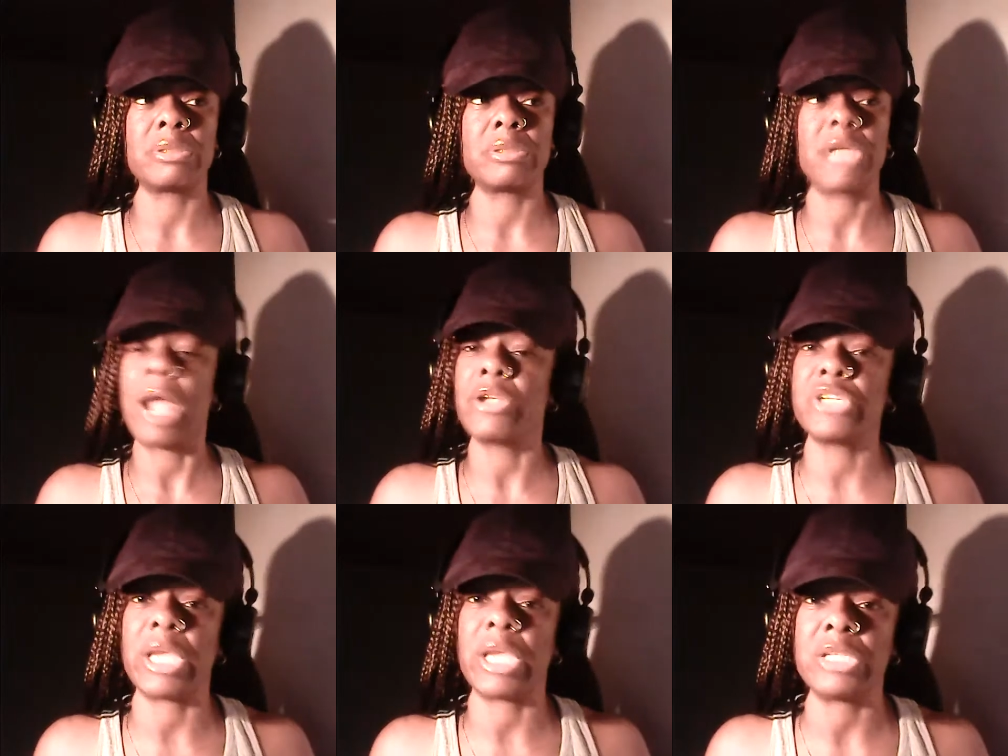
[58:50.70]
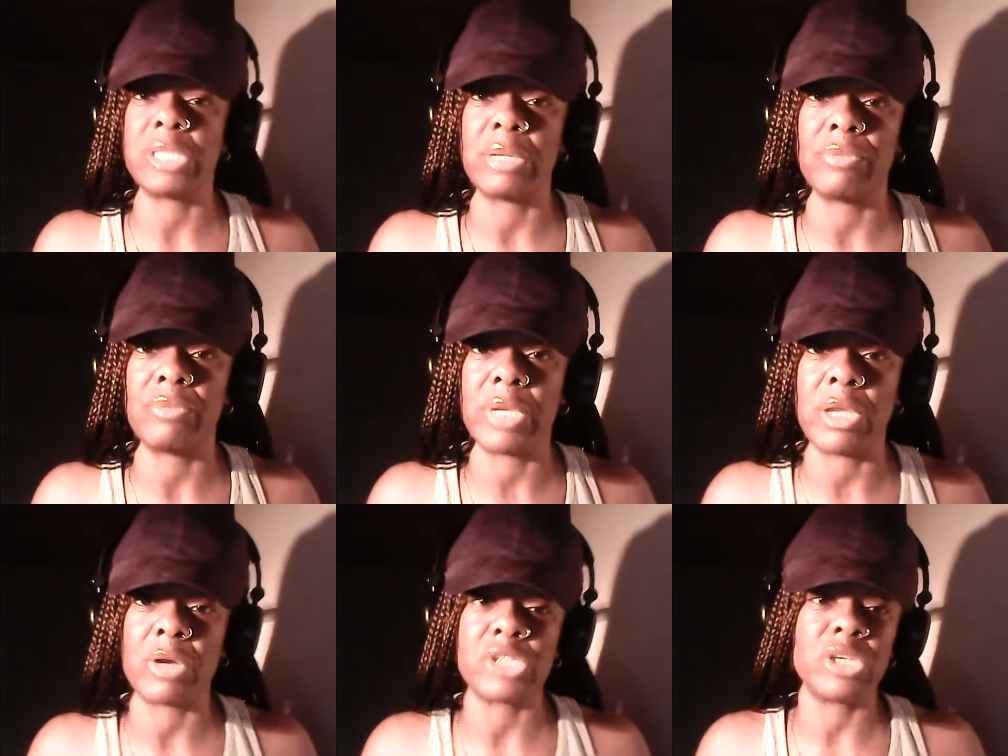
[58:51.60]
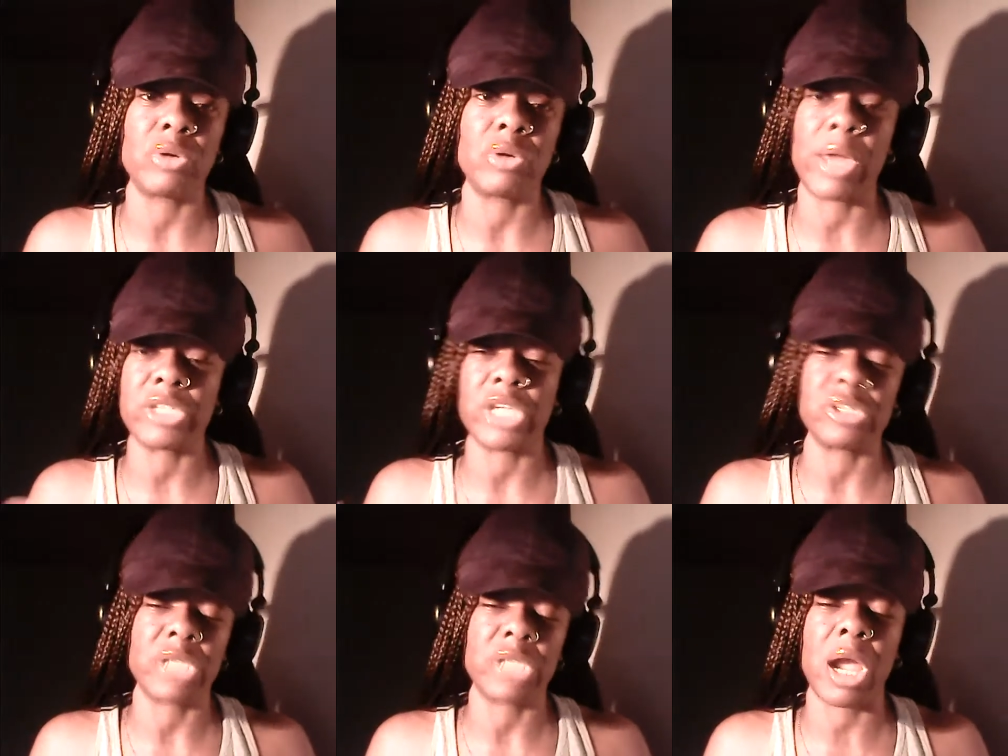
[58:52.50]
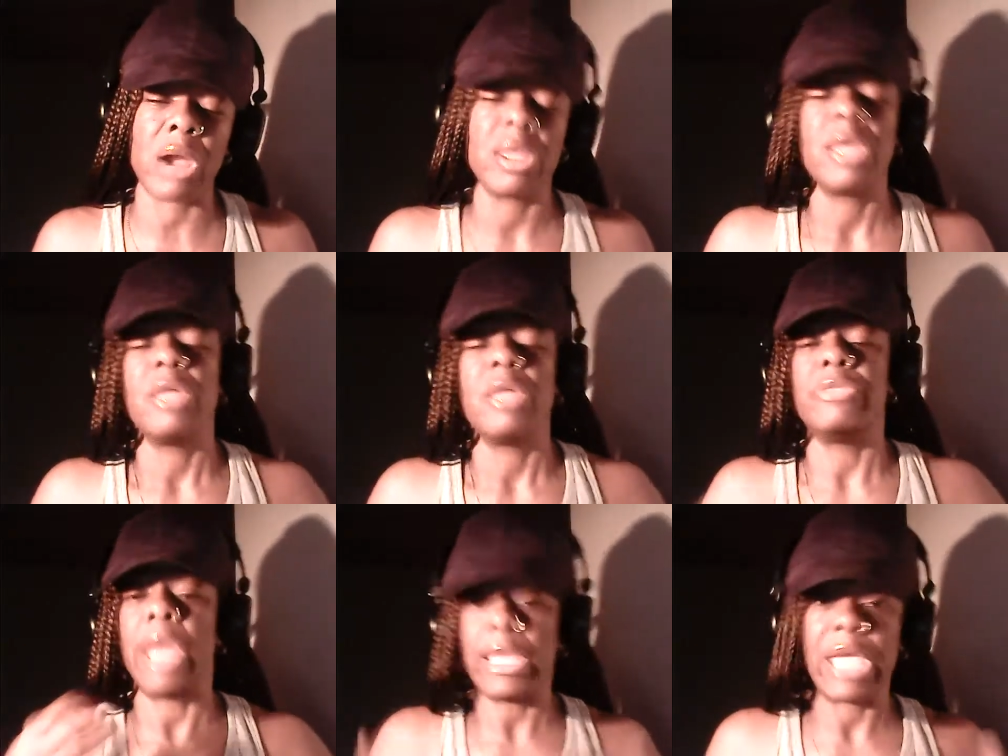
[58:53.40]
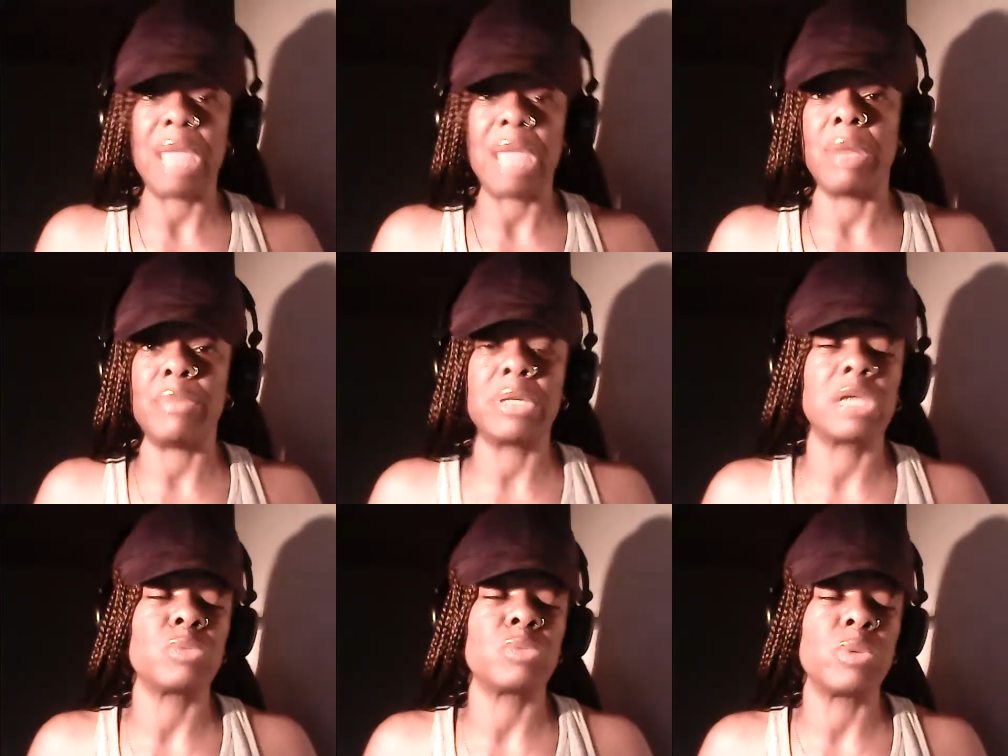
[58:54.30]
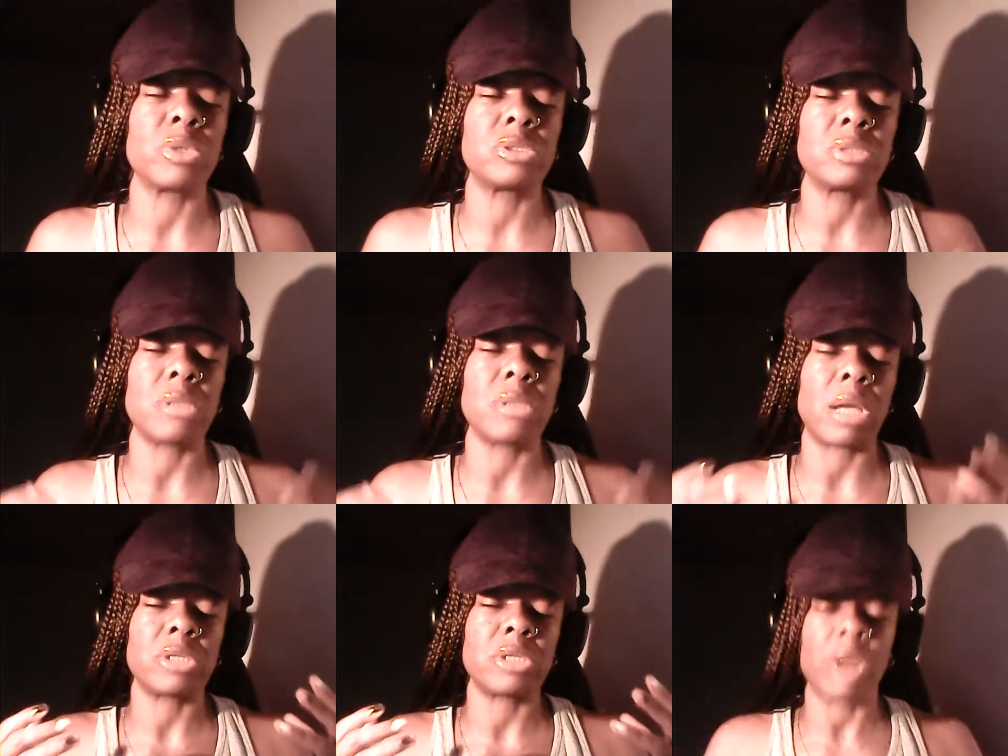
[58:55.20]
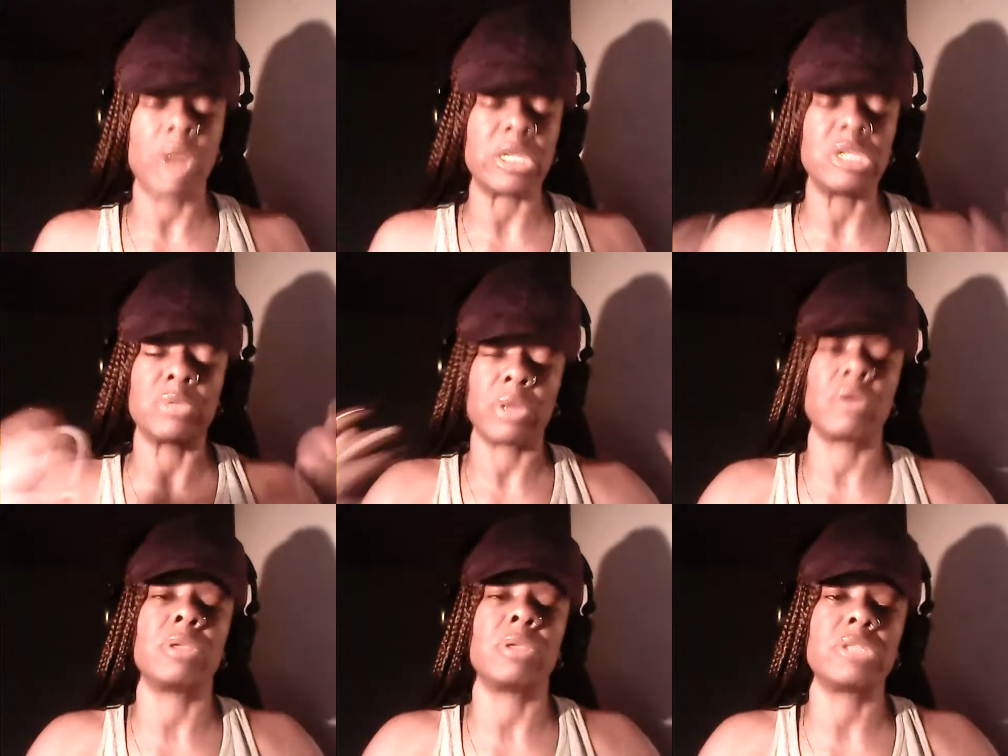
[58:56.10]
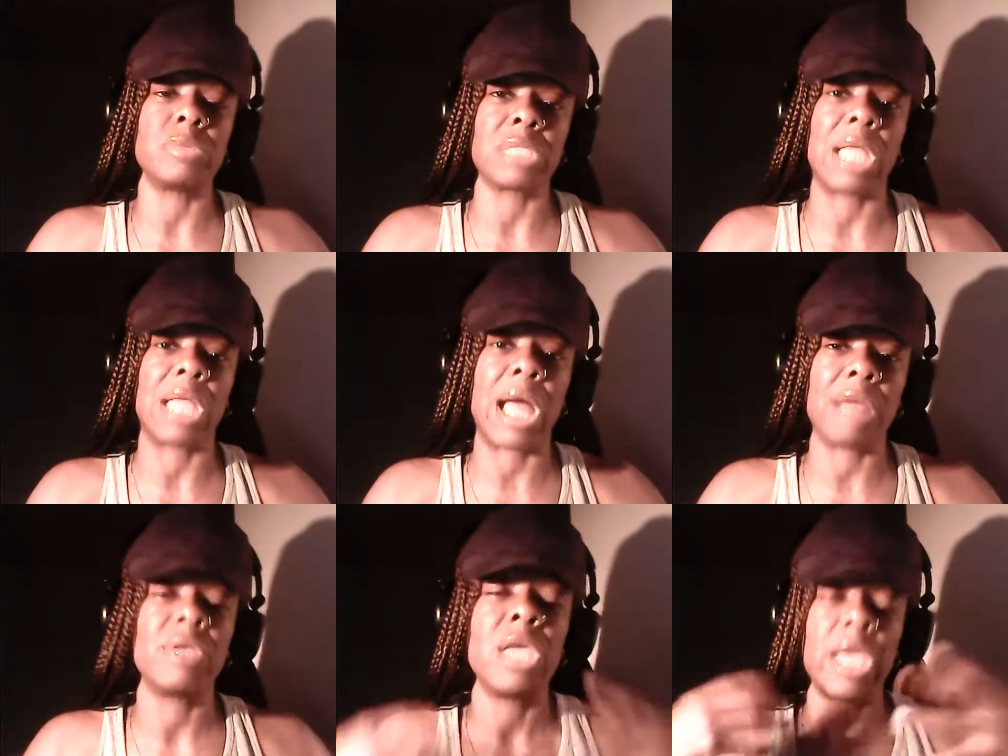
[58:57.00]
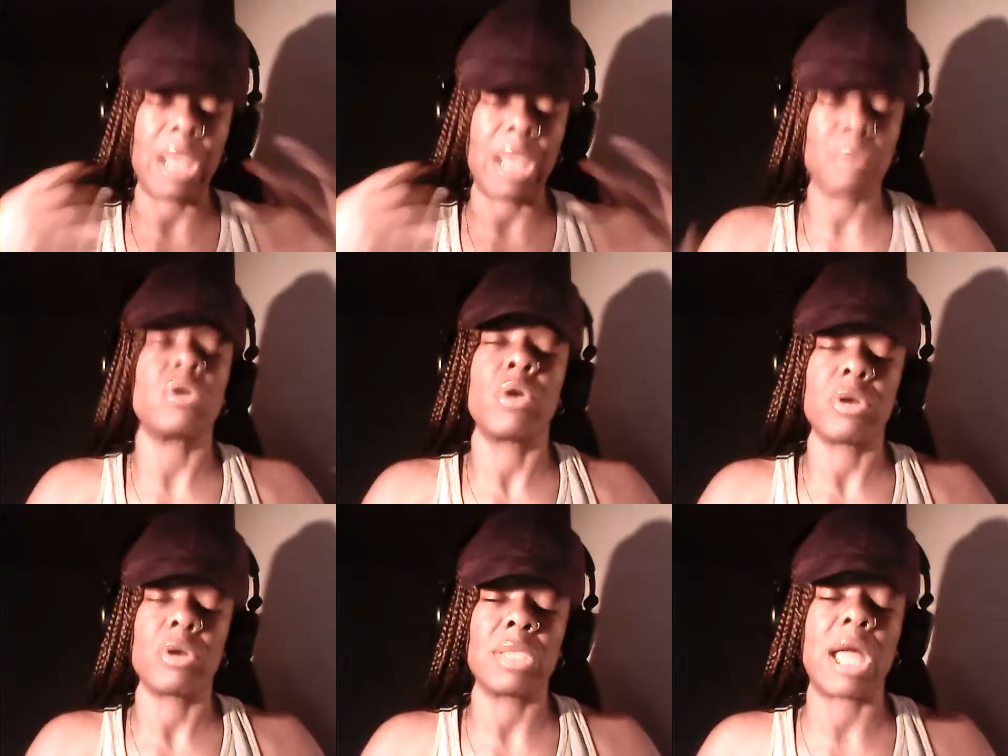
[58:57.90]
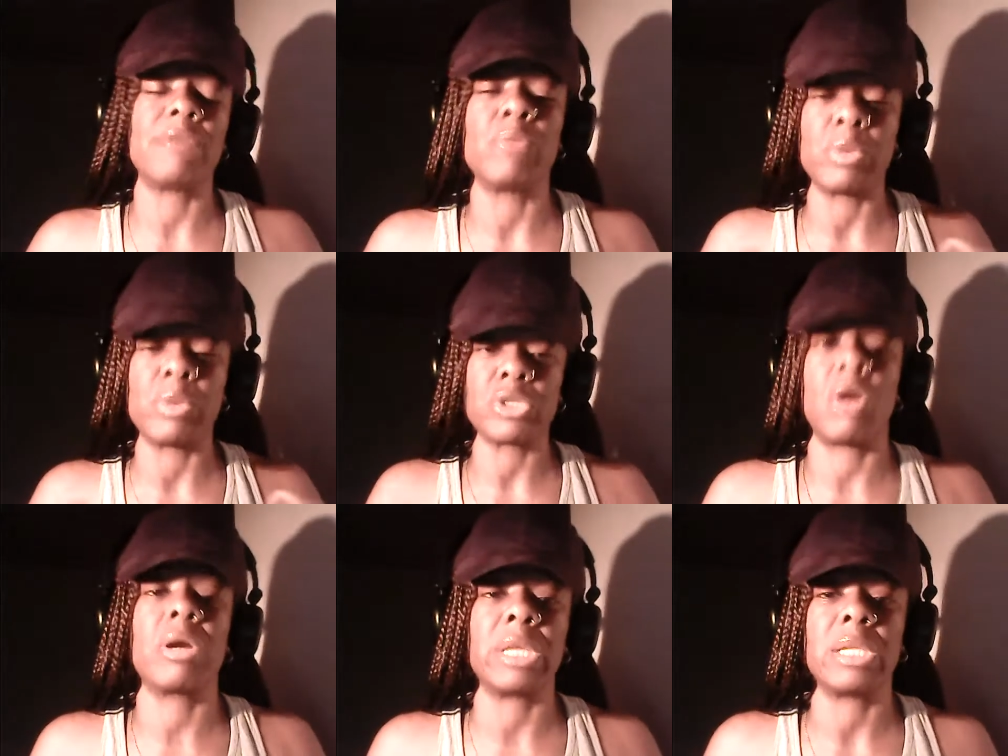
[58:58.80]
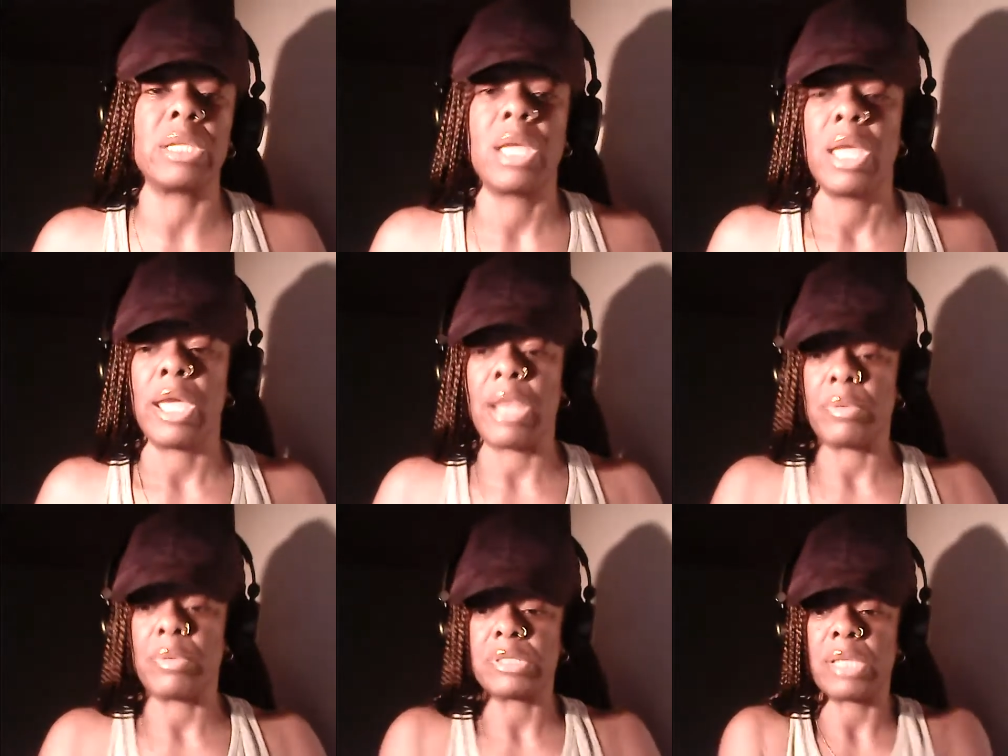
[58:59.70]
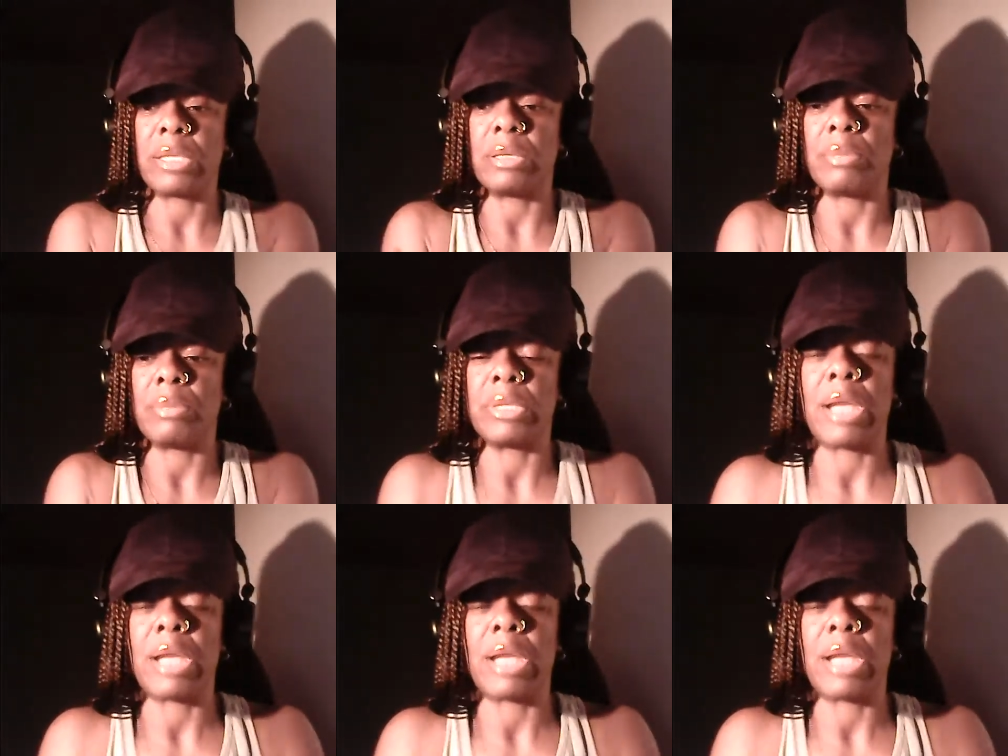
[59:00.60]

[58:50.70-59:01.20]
tire changing video because she don't know how to change a tire. That came up because we were talking. She was live, and I was on her live, and we were talking. And I was telling them that I